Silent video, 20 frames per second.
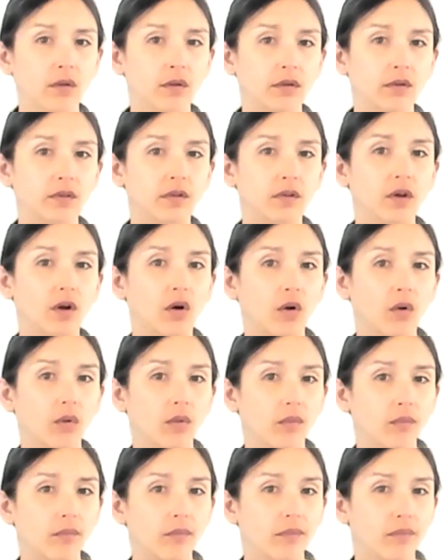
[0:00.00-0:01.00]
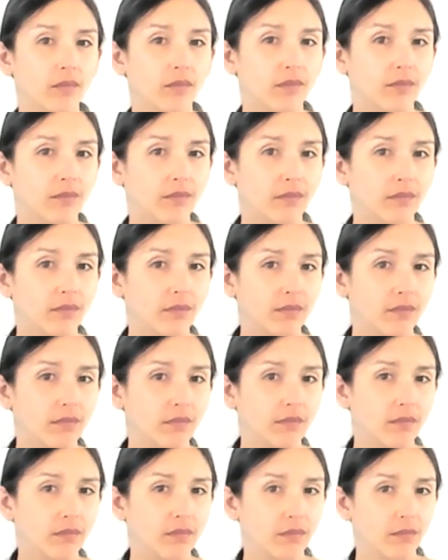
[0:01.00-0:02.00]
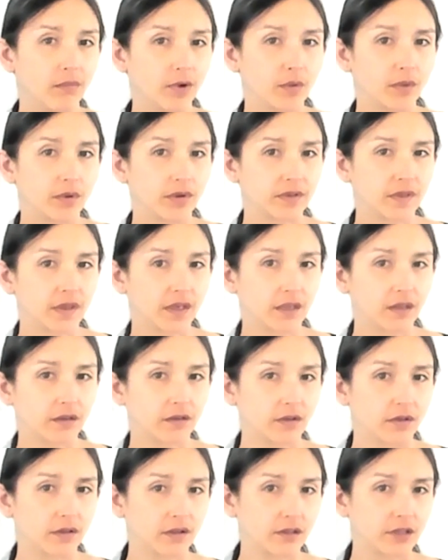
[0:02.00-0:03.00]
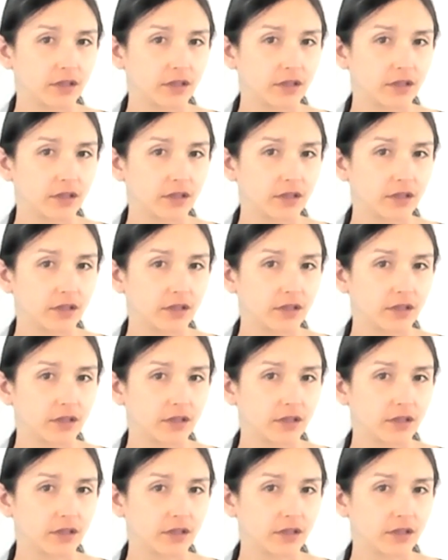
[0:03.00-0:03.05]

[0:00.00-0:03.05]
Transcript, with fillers: So, we were saying to the